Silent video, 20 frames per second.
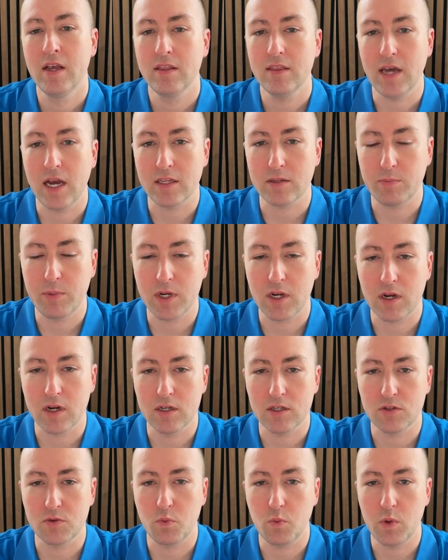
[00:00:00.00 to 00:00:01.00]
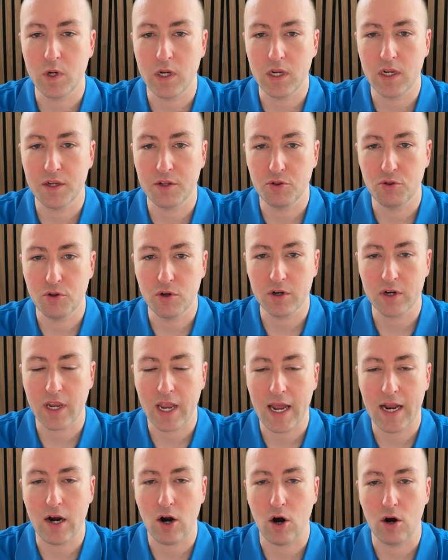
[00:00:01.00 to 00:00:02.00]
That's because we look
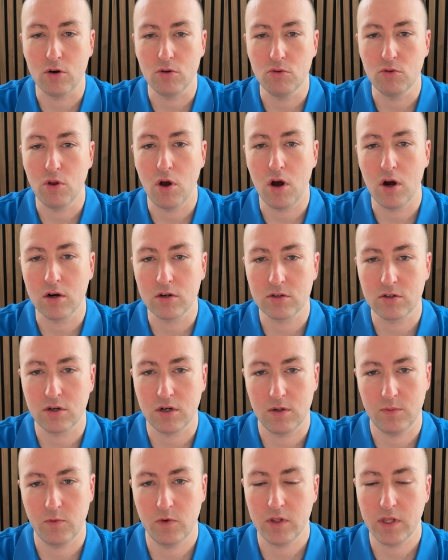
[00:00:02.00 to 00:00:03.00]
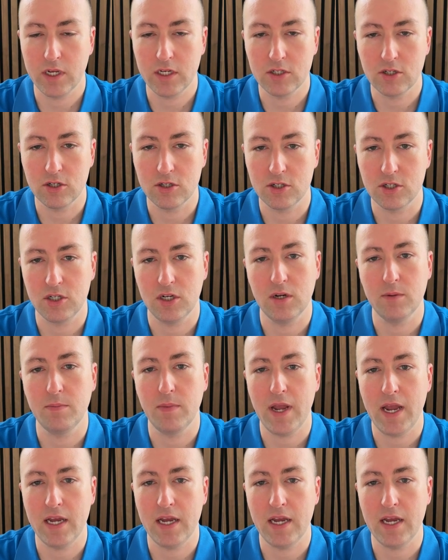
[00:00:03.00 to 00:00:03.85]
at our long-term relationship